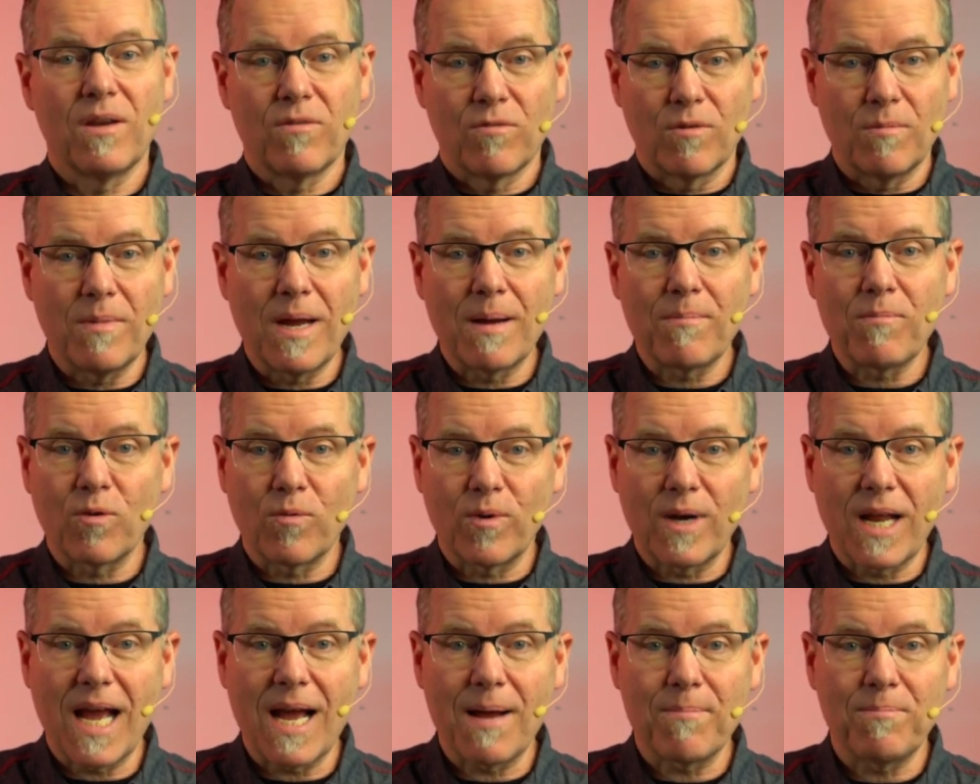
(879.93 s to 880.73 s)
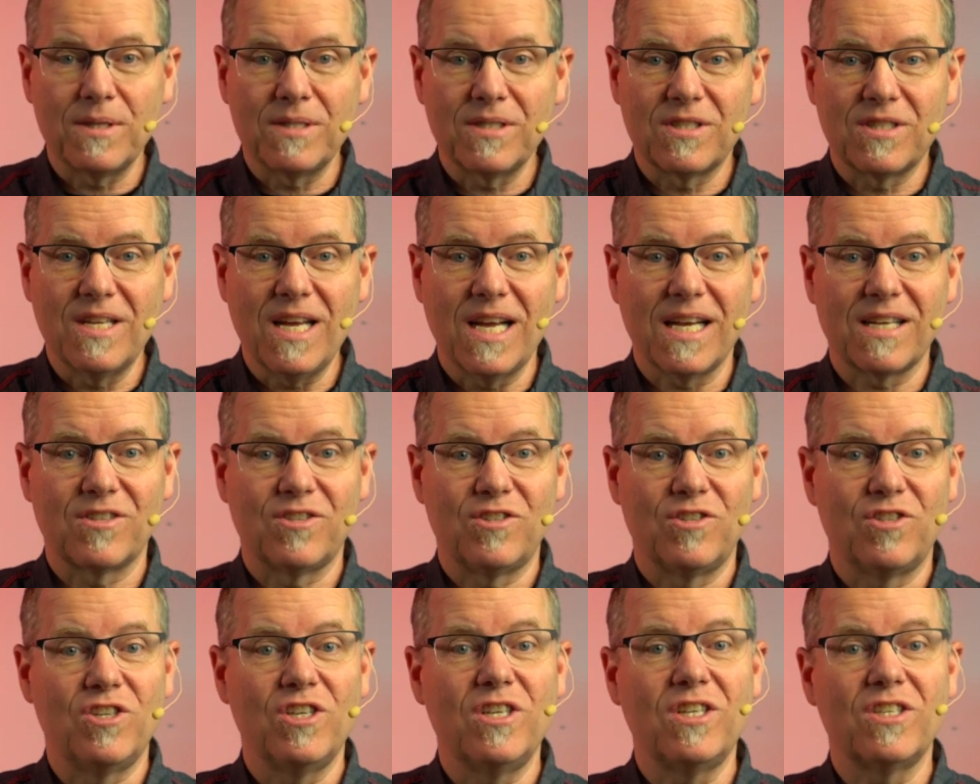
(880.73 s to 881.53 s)
Remember what happens
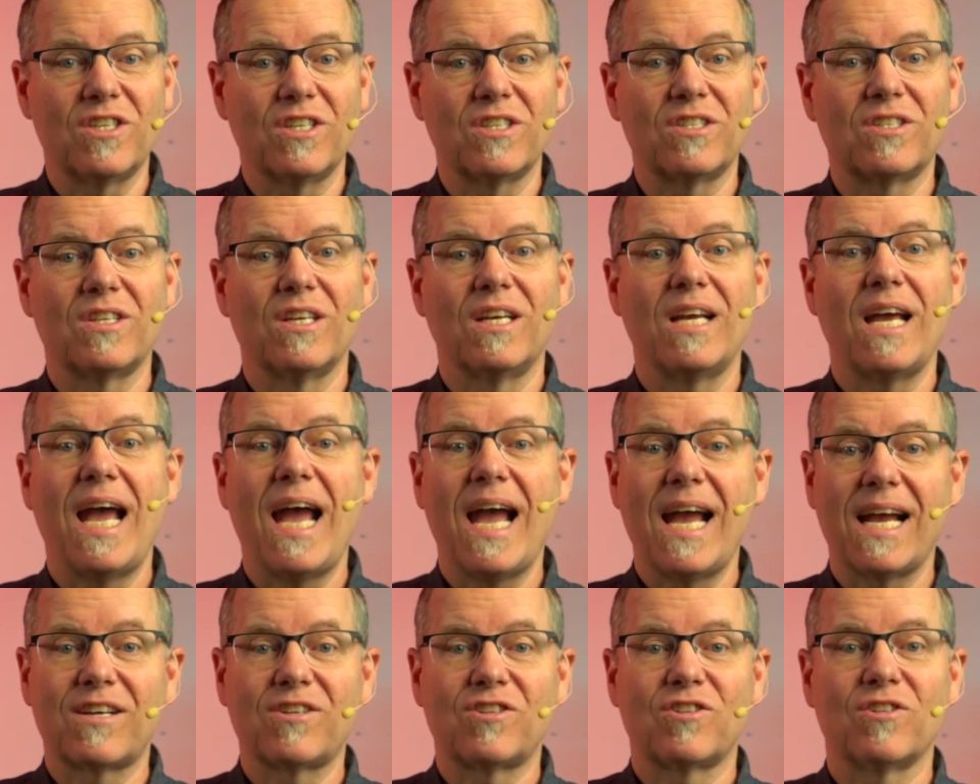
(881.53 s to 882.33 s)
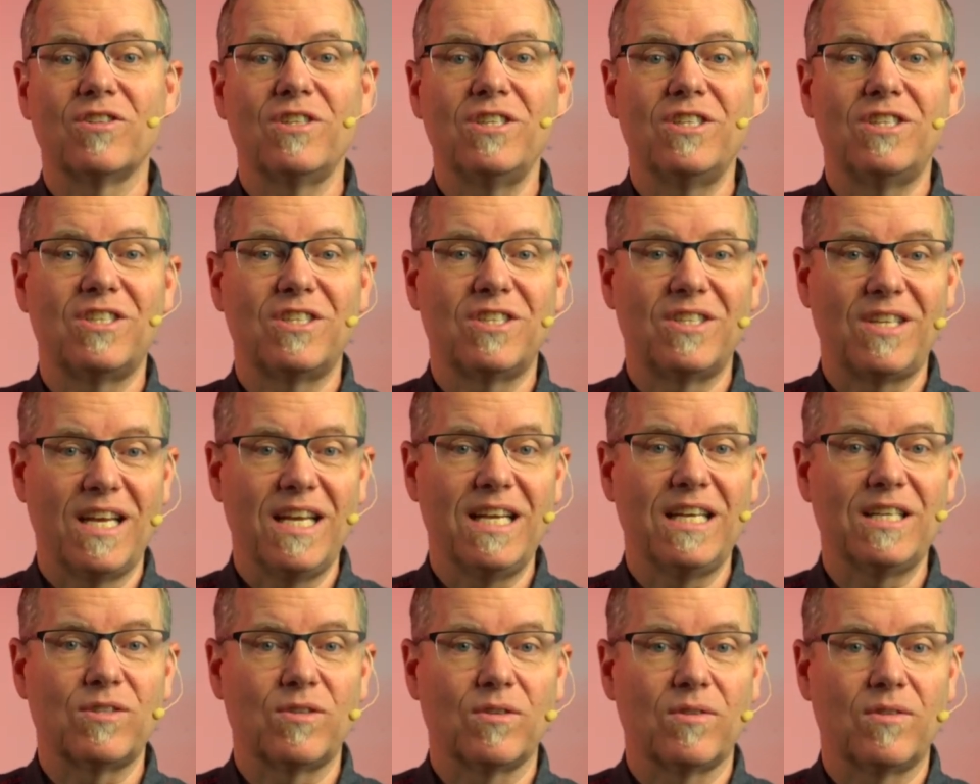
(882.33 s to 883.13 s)
next Jesus actually
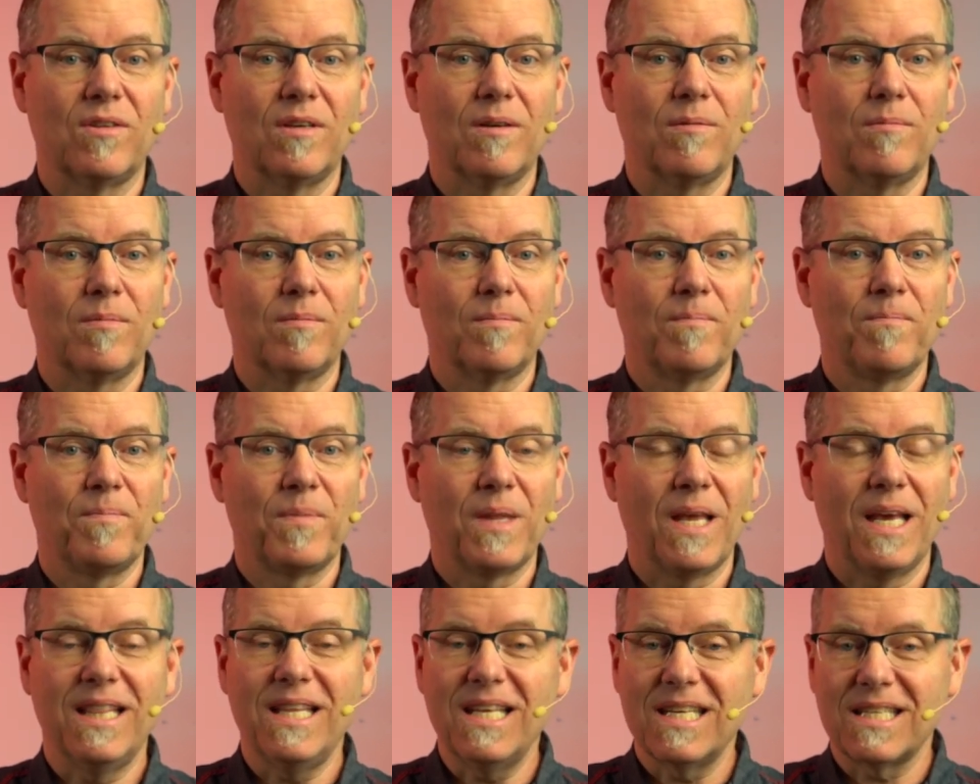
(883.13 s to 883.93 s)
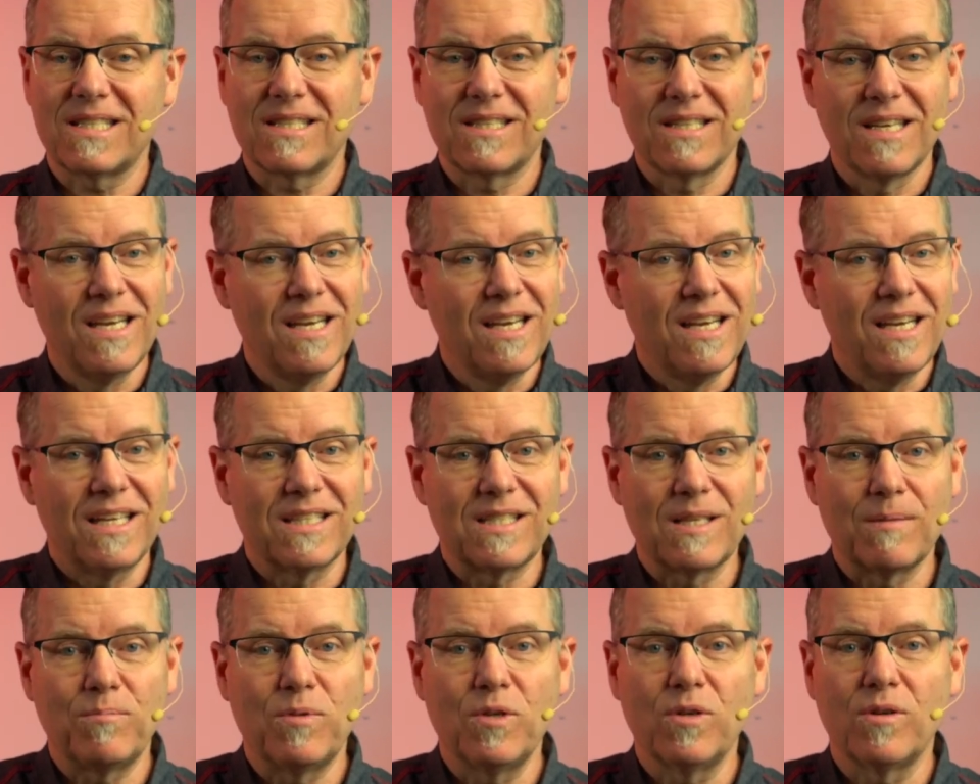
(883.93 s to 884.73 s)
stays with them. And this
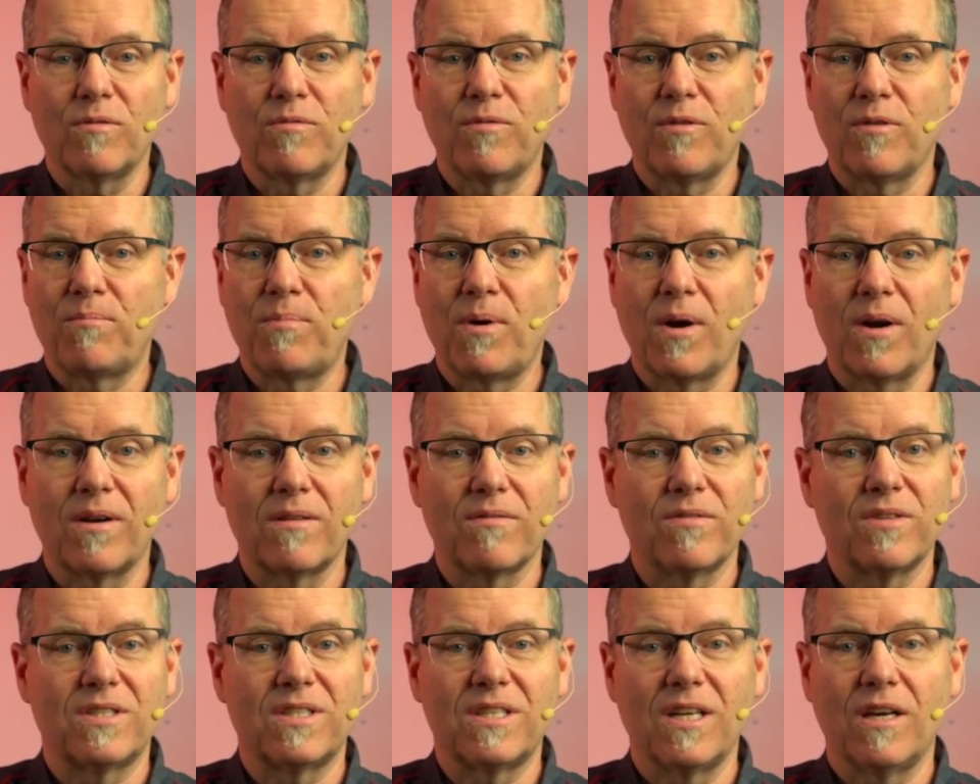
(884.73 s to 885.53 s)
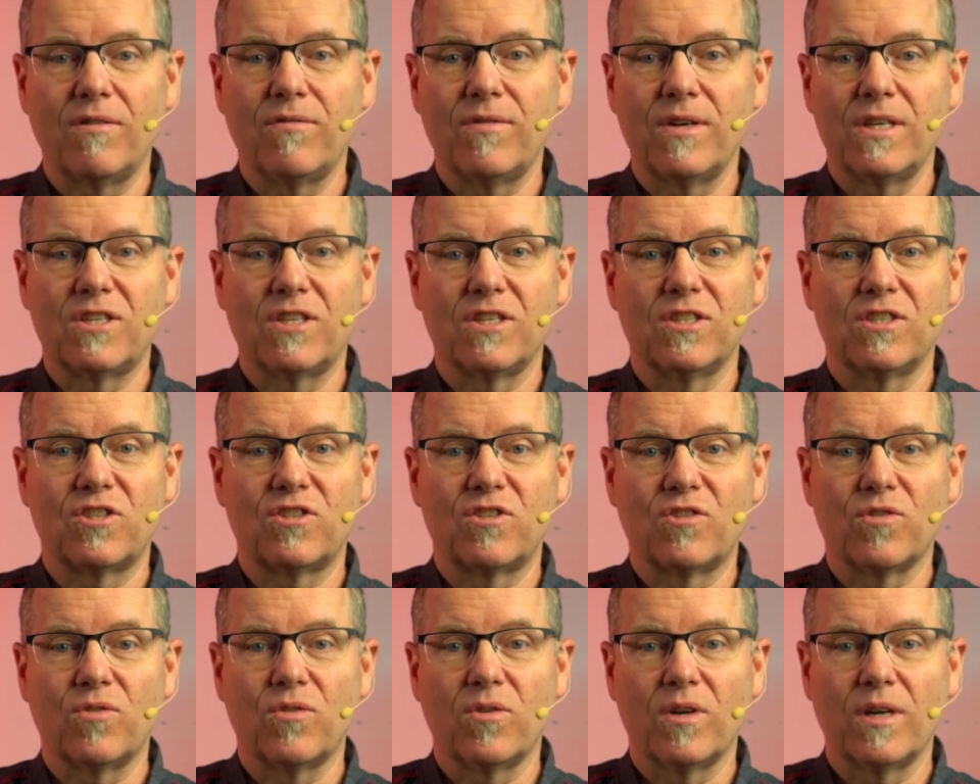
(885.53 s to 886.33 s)
is a beautiful part of the salvation
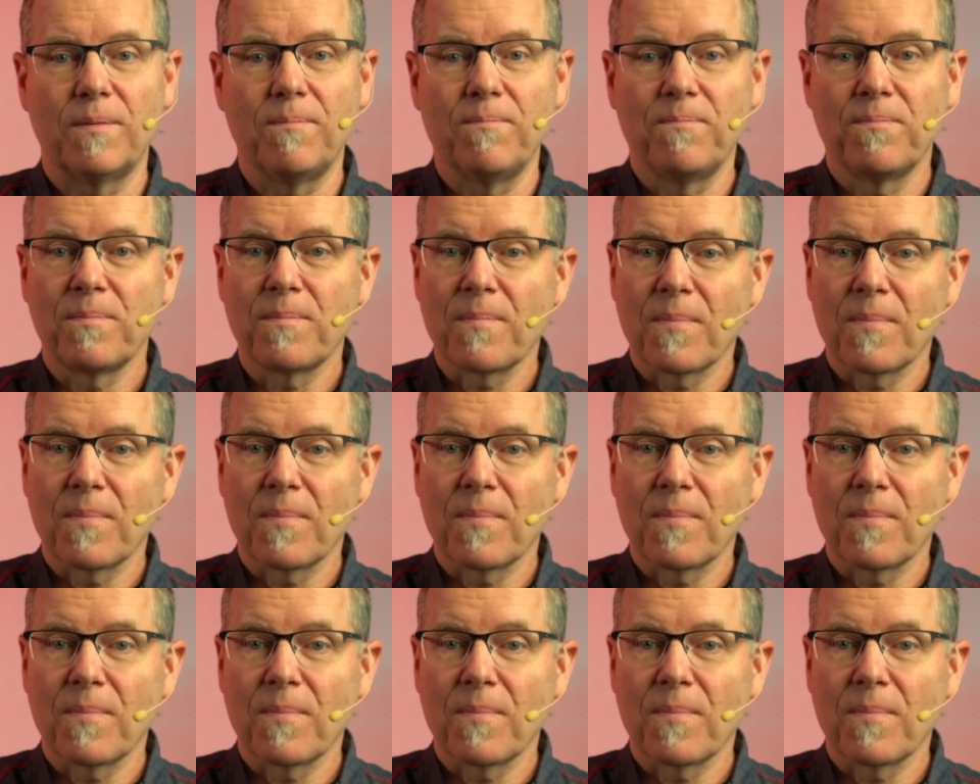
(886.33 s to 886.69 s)
story.